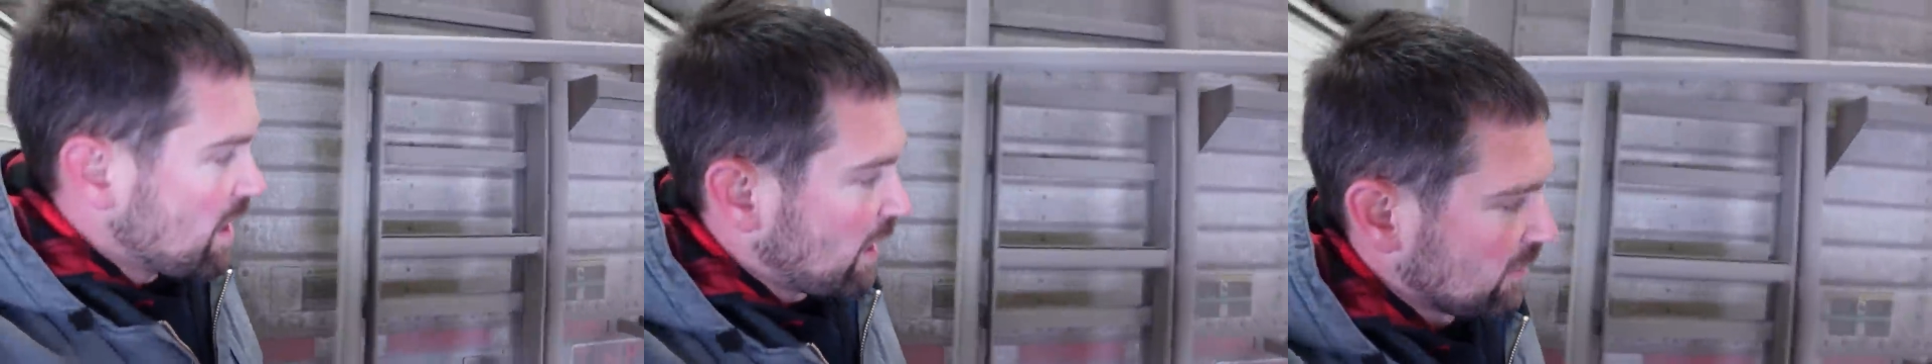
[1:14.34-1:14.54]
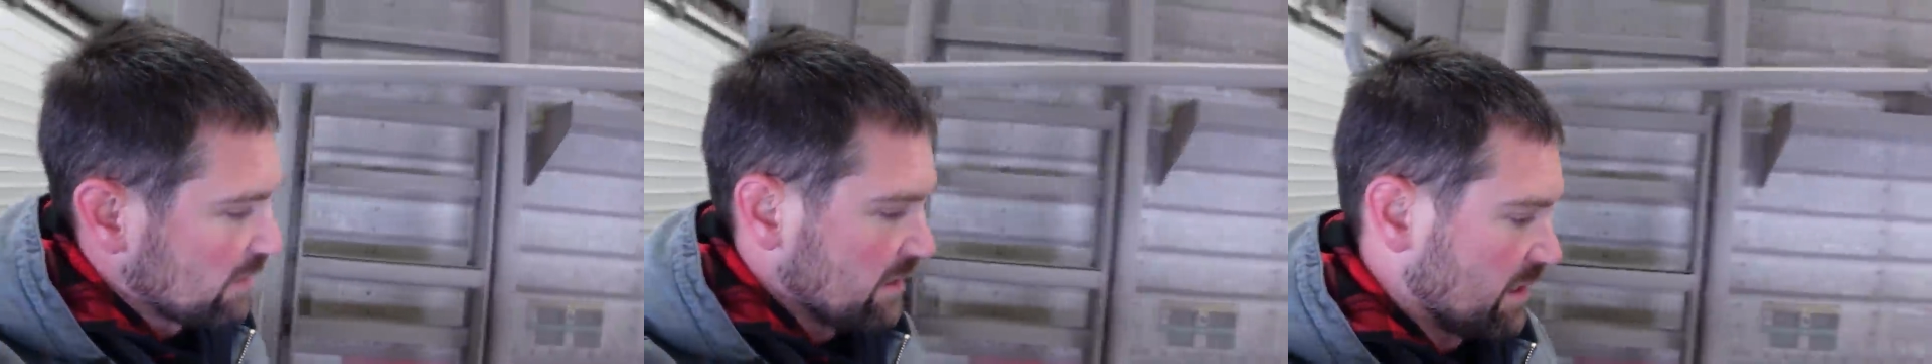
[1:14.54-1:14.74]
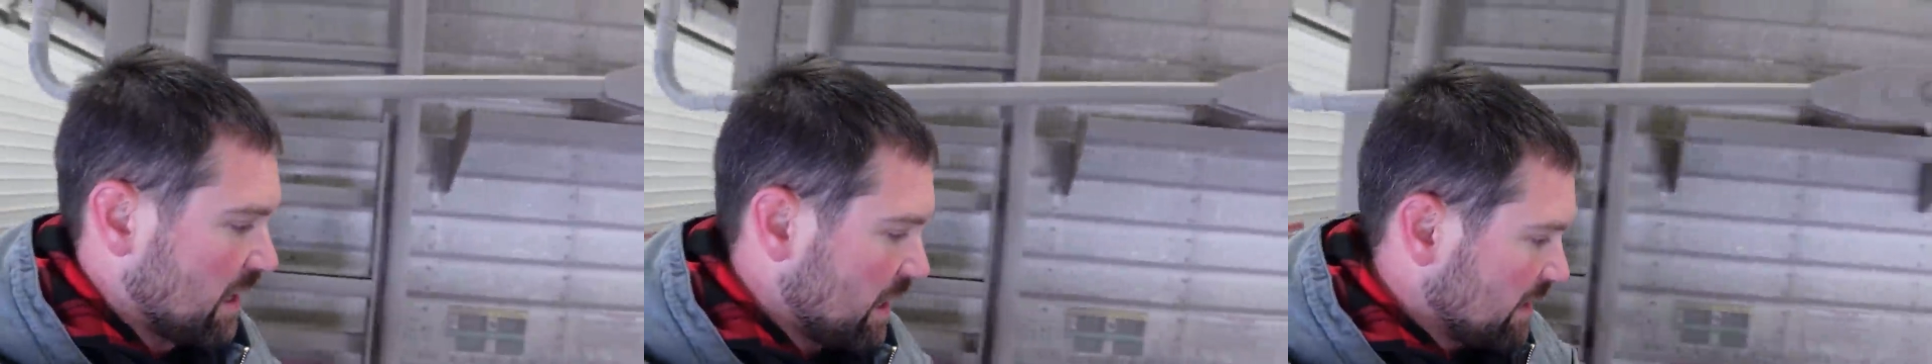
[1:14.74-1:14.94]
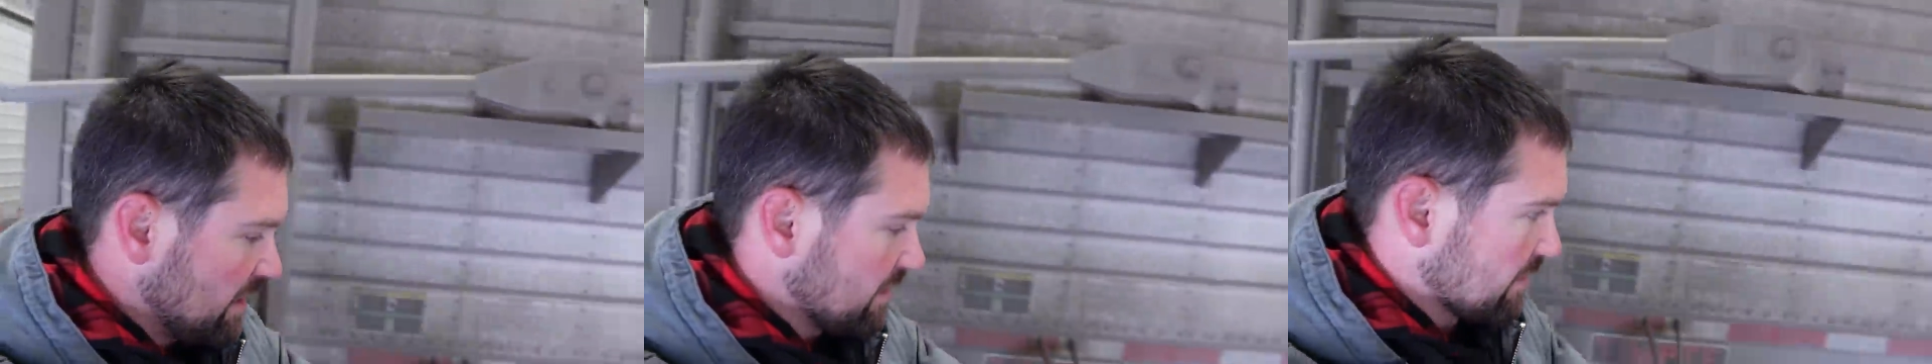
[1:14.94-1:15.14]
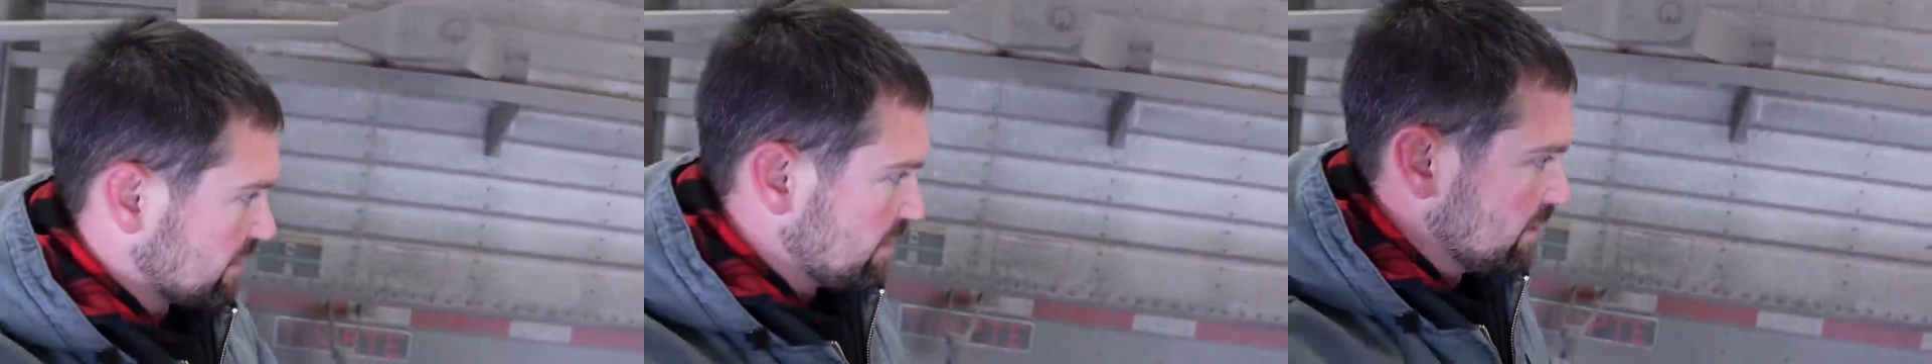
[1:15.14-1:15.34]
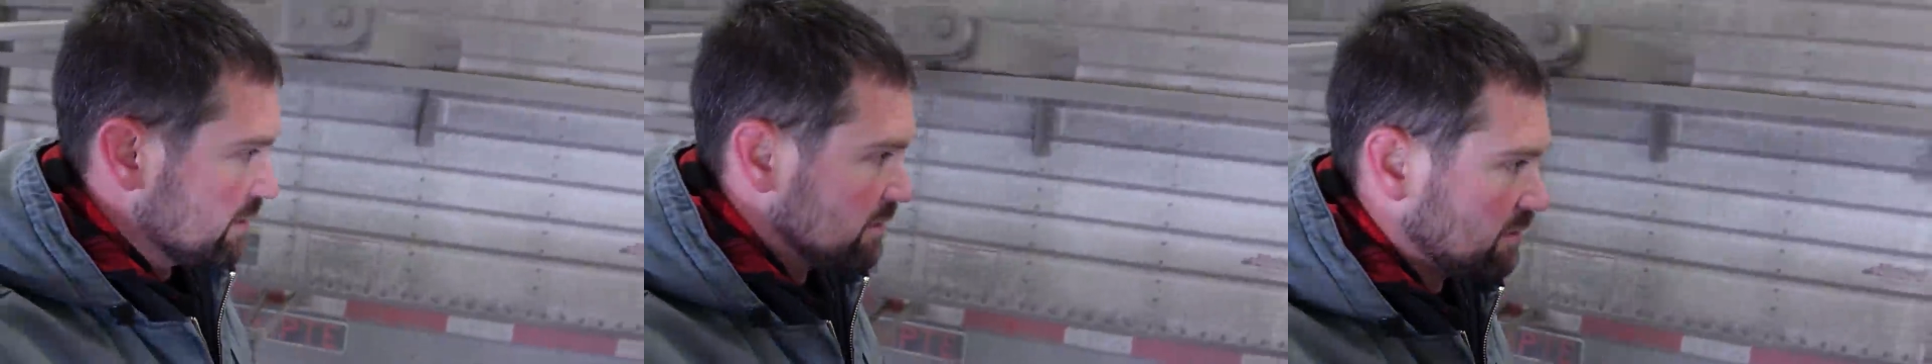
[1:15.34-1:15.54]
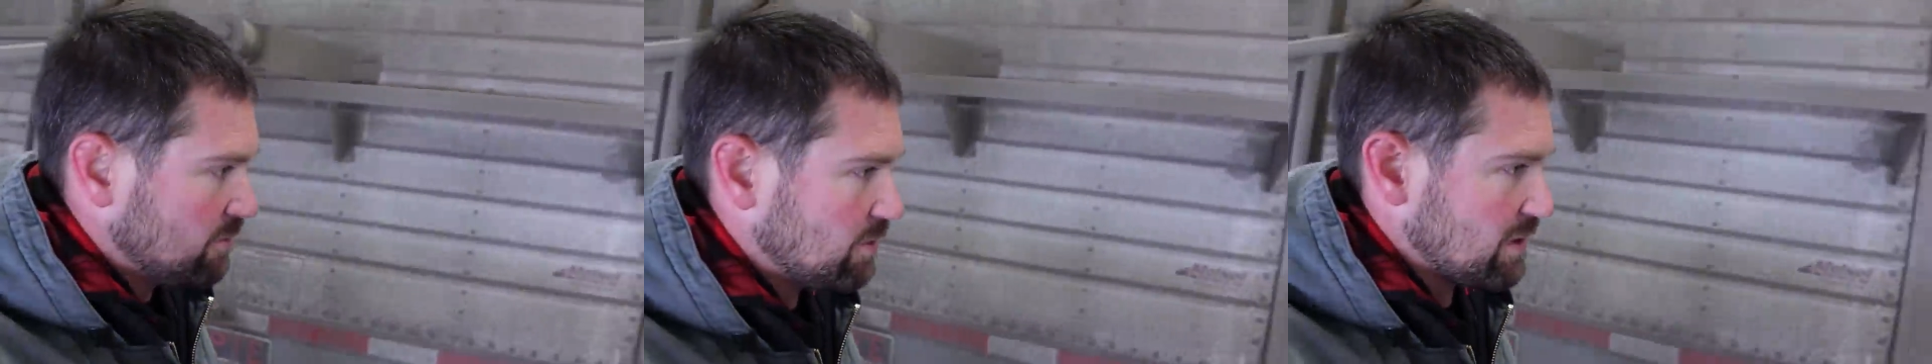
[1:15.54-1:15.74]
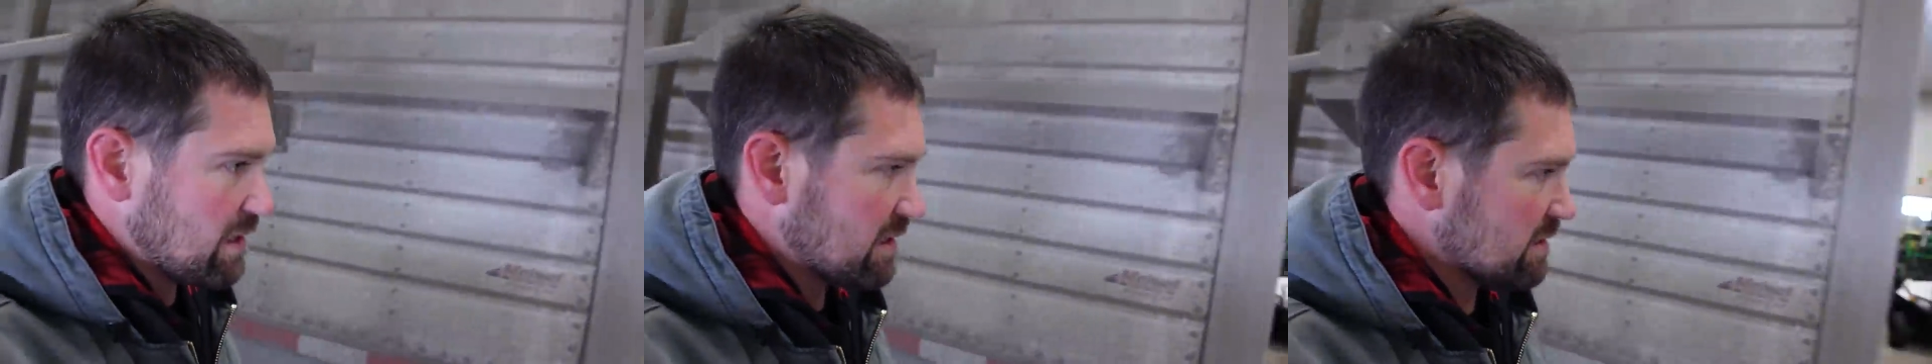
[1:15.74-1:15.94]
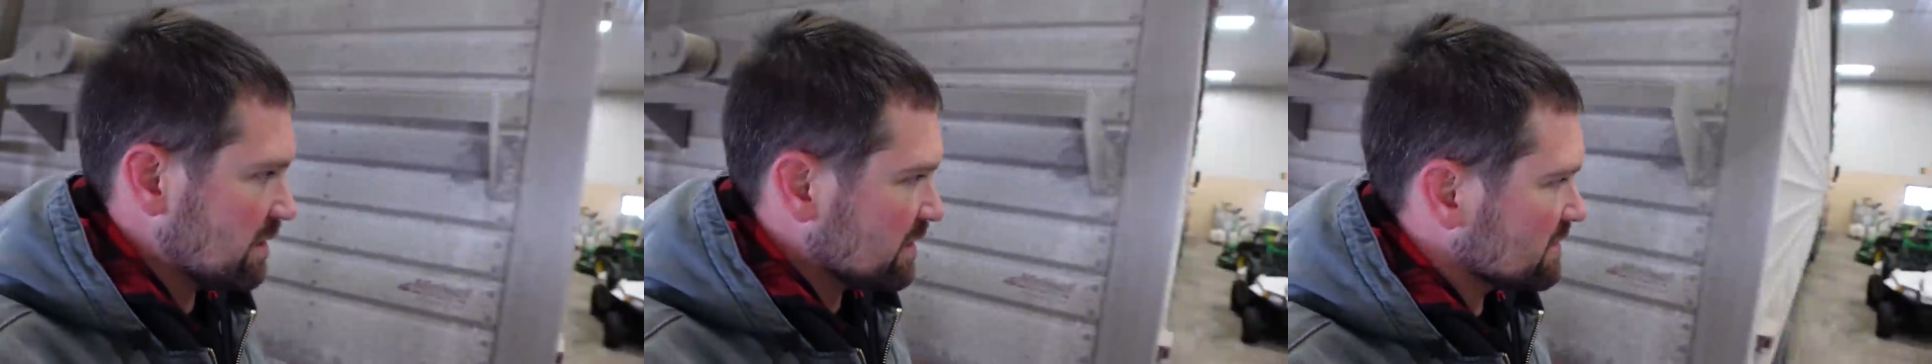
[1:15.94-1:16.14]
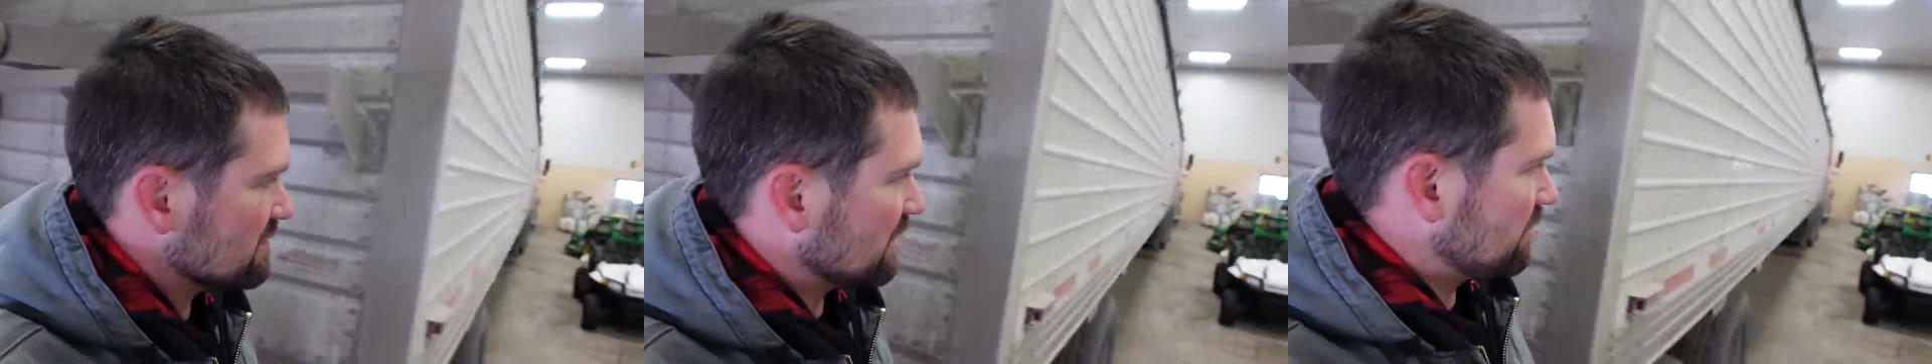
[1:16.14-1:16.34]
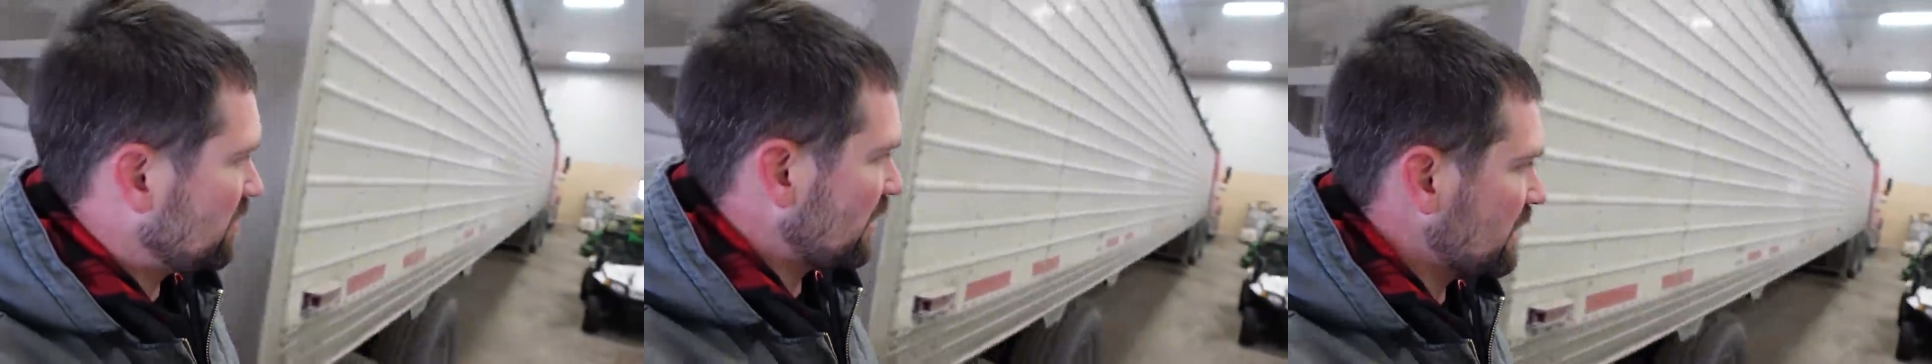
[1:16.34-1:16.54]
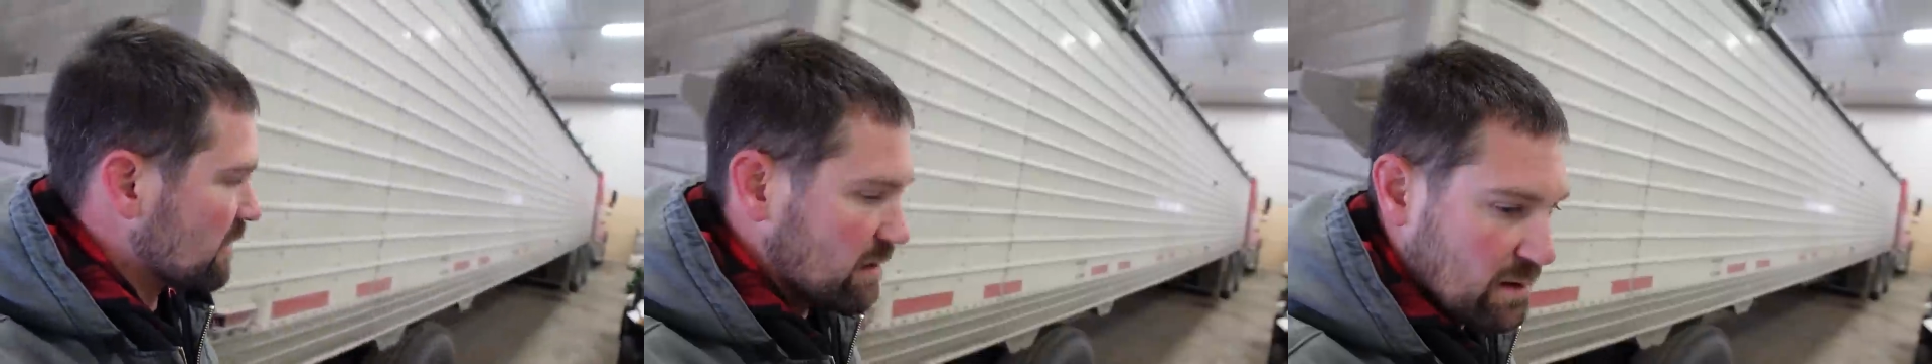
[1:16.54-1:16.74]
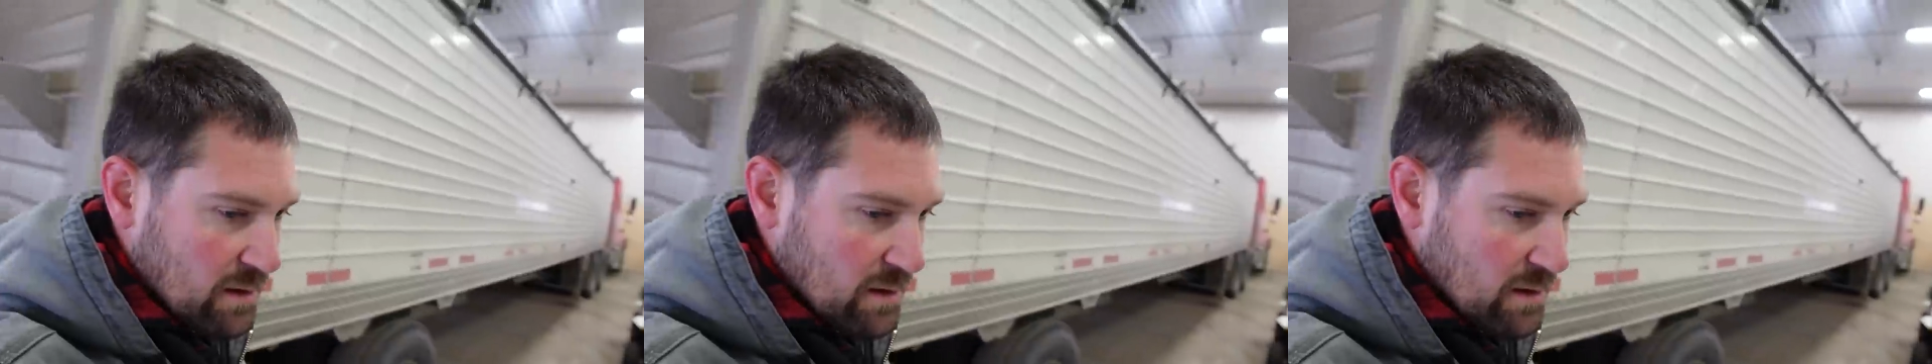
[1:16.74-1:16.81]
I'll get it out of here. We'll get it done at some point.